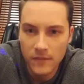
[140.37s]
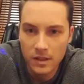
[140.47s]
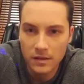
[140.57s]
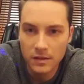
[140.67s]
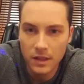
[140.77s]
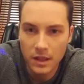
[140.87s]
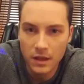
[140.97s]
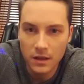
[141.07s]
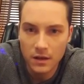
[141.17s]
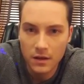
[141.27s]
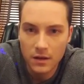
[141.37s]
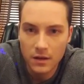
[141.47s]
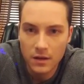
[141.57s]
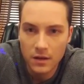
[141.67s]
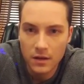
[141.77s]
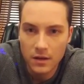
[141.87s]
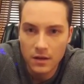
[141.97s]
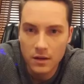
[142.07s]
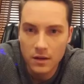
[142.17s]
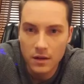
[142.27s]
Let's see.
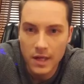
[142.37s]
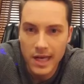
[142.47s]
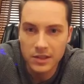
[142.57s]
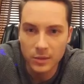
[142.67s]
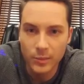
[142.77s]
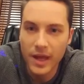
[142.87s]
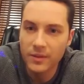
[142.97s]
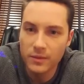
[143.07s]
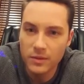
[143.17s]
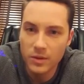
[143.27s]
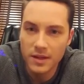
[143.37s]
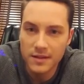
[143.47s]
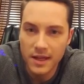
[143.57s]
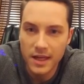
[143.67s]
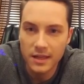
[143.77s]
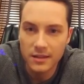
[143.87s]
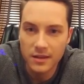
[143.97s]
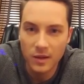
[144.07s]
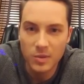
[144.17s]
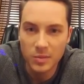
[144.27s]
Ashley Beth was the one that
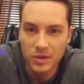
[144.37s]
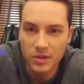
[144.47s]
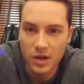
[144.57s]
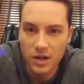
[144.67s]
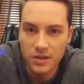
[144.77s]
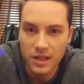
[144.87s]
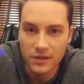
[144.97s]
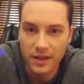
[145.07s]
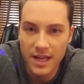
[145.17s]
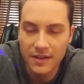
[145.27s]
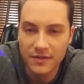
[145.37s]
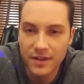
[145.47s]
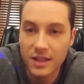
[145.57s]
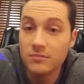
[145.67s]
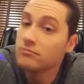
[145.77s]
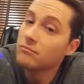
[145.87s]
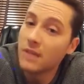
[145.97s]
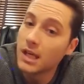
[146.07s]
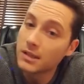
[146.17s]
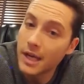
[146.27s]
said, tell the people in charge, thanks for the live feed.
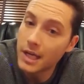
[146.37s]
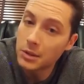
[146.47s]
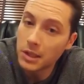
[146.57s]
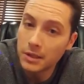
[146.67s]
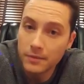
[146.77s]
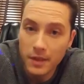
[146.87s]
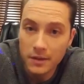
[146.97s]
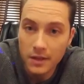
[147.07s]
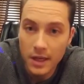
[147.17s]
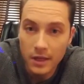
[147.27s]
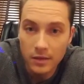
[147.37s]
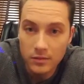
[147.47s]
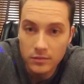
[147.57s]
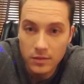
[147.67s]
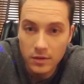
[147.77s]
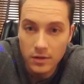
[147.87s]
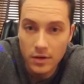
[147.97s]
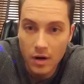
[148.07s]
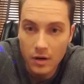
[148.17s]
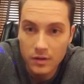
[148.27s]
Thanks, Ashley. They say
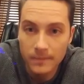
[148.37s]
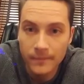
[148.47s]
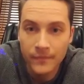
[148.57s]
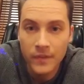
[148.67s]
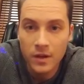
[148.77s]
you're awesome.